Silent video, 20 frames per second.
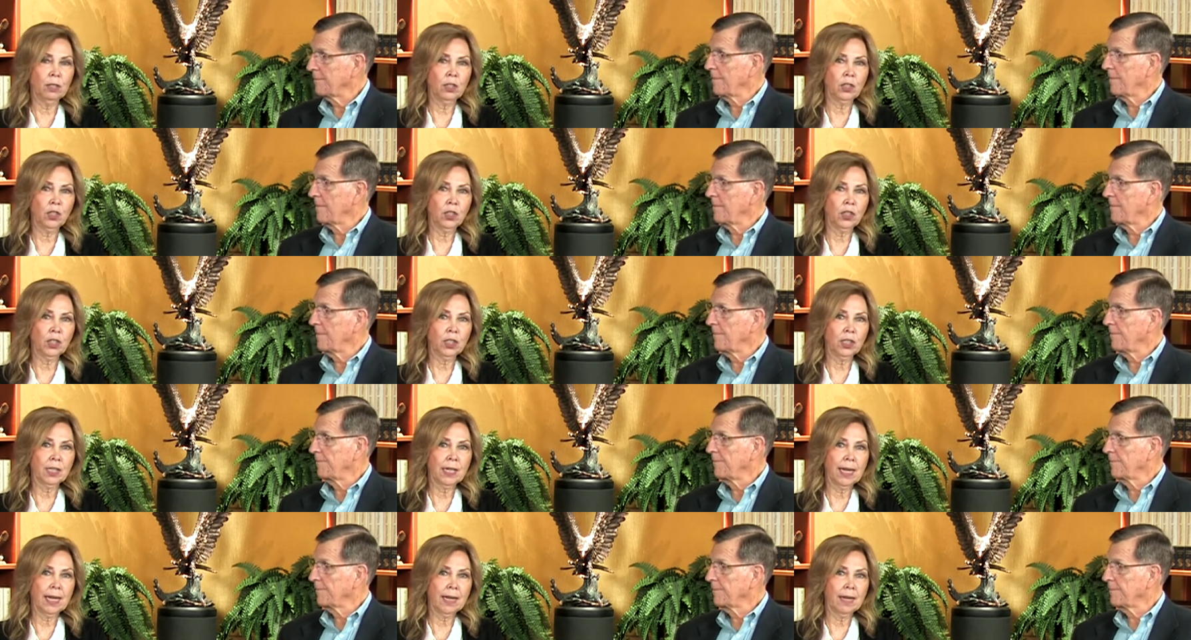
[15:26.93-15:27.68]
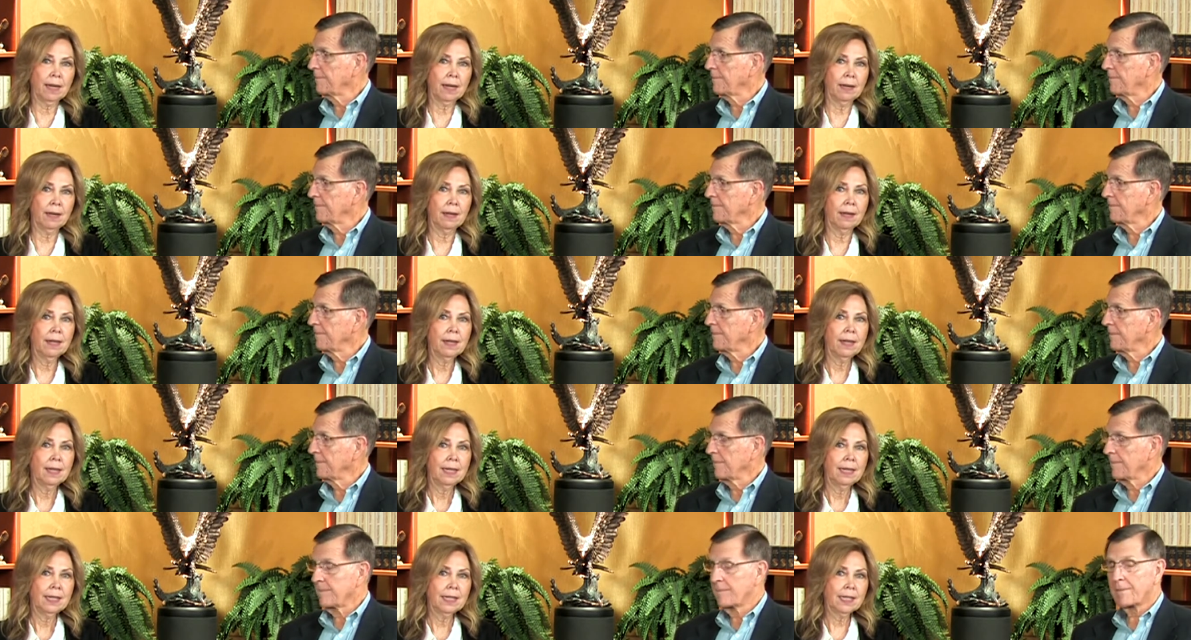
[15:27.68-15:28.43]
Speaker 1: It's just like a,
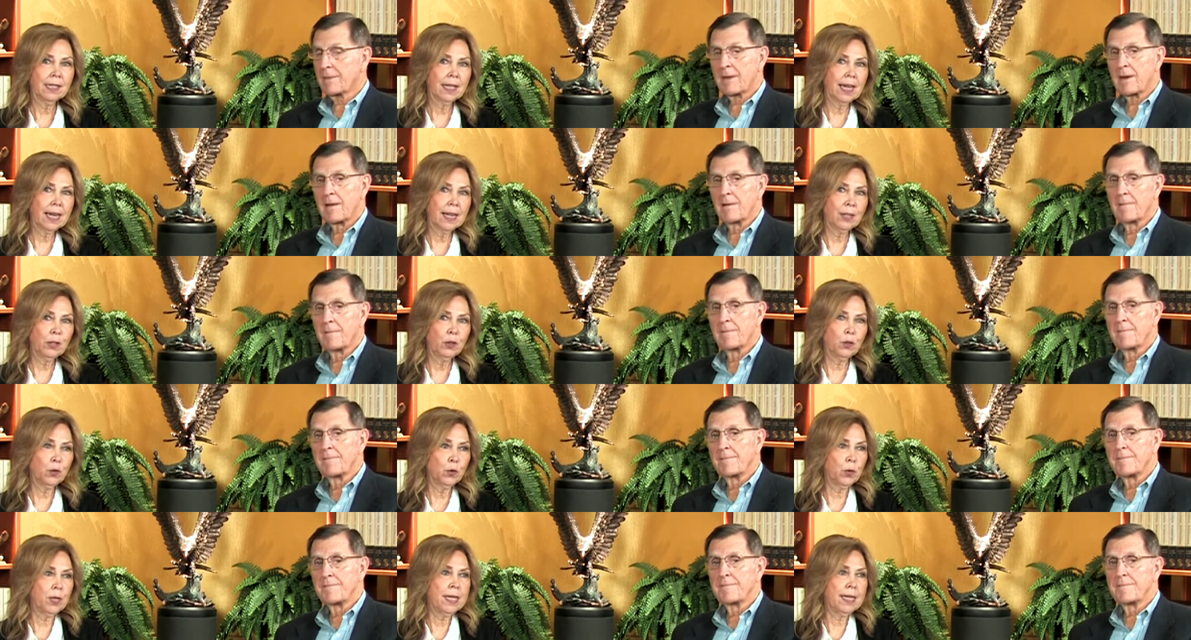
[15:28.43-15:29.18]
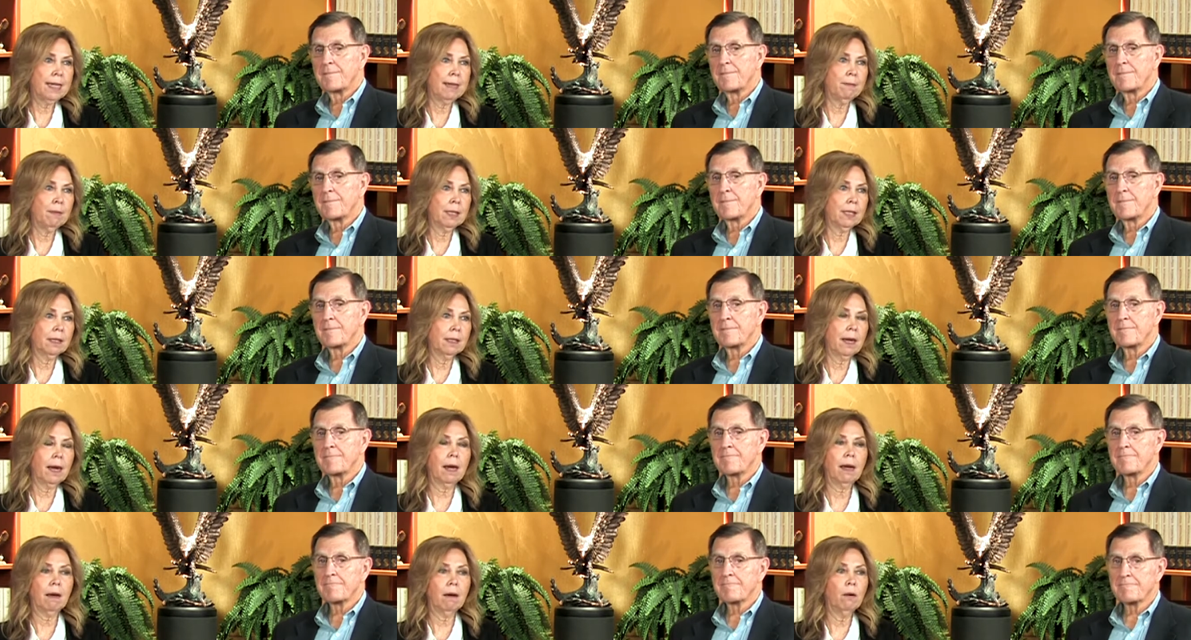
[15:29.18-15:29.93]
it's like a dream. It's
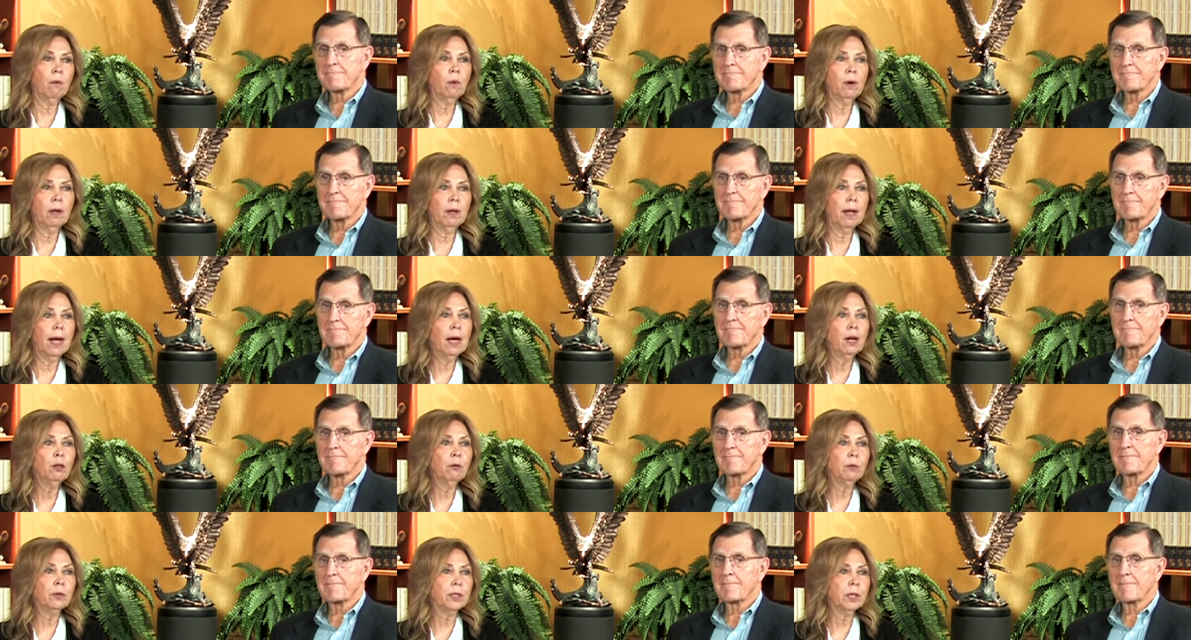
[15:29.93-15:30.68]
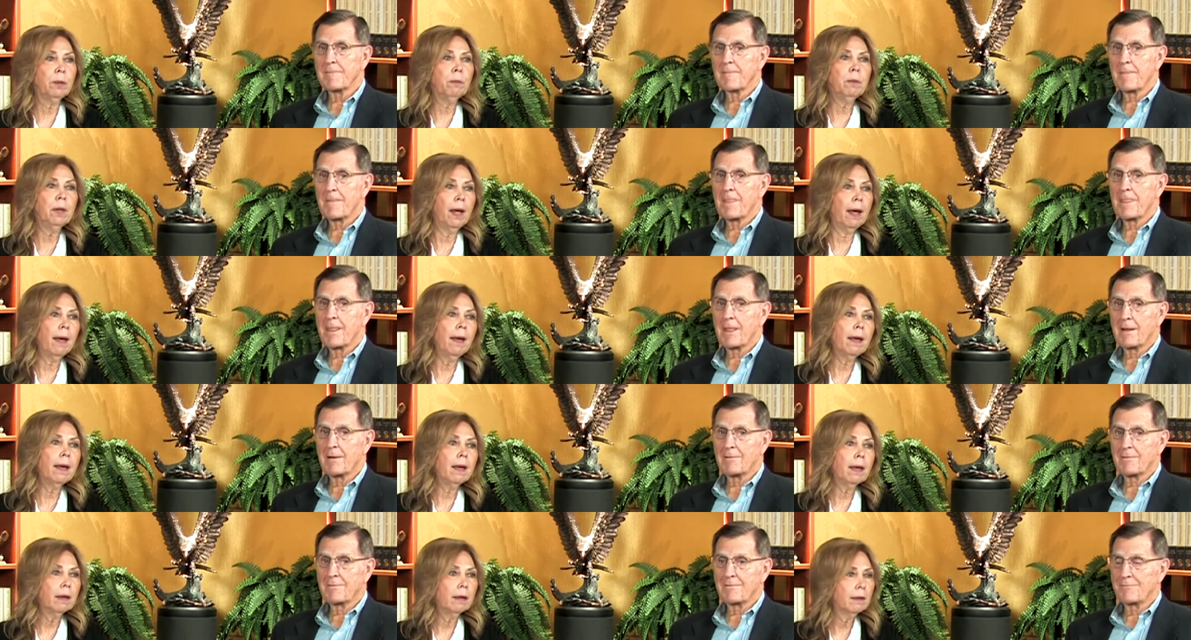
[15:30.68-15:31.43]
like, oh well, I hope
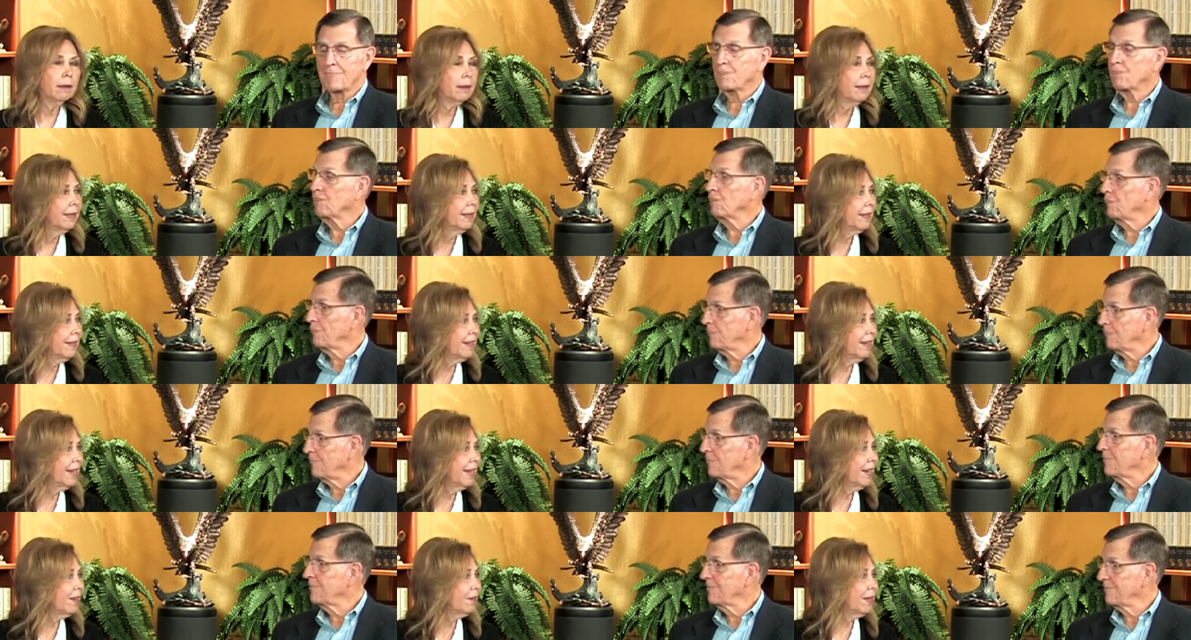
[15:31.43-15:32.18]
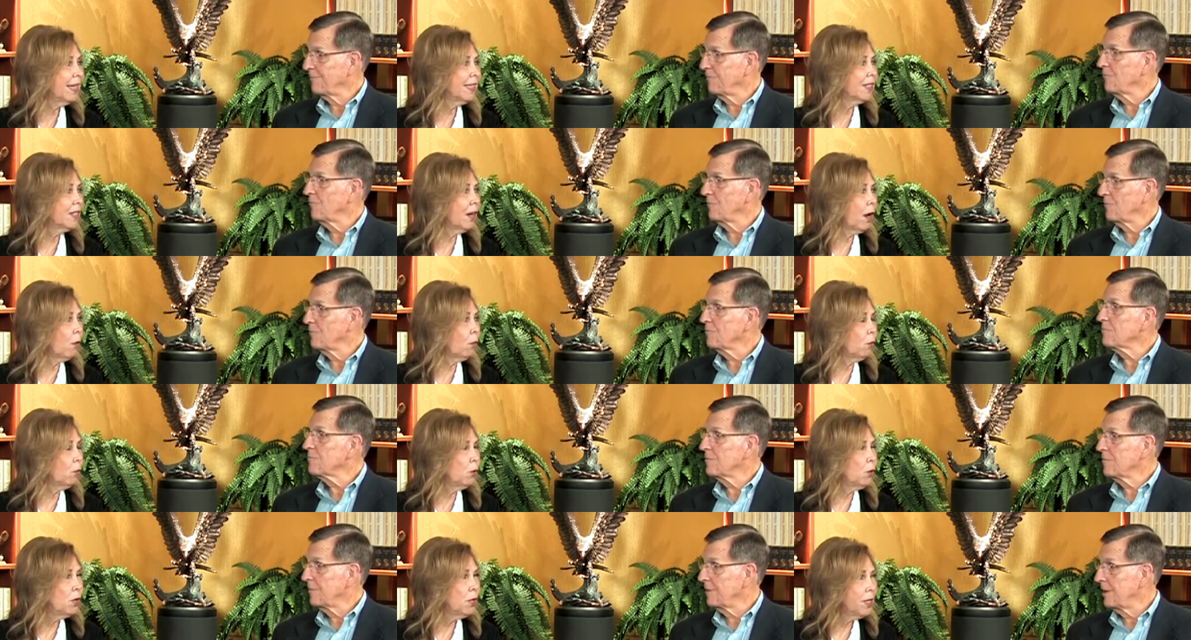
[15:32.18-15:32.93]
someday. Mm. You know, that's not
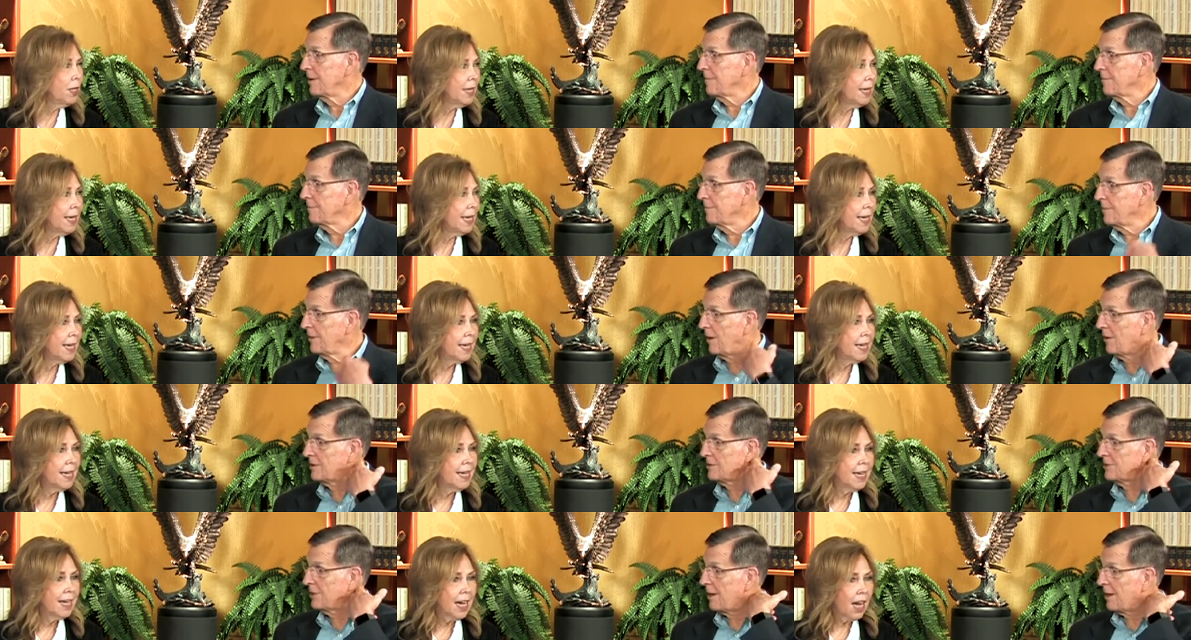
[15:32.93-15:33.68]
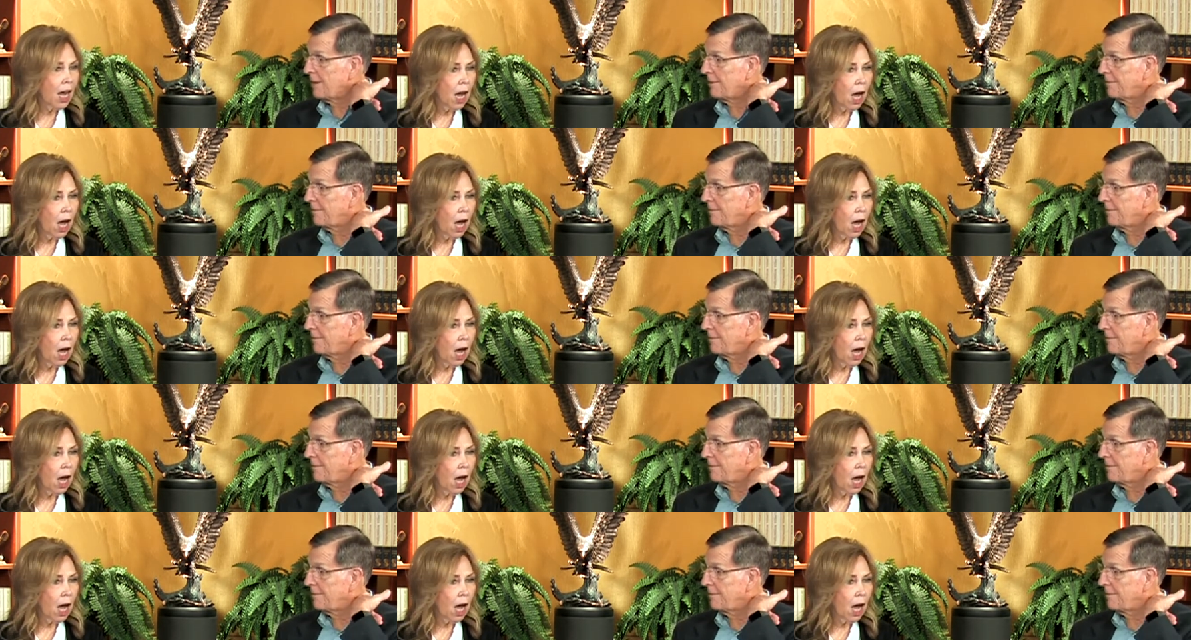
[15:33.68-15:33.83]
really yeah. no, it's not.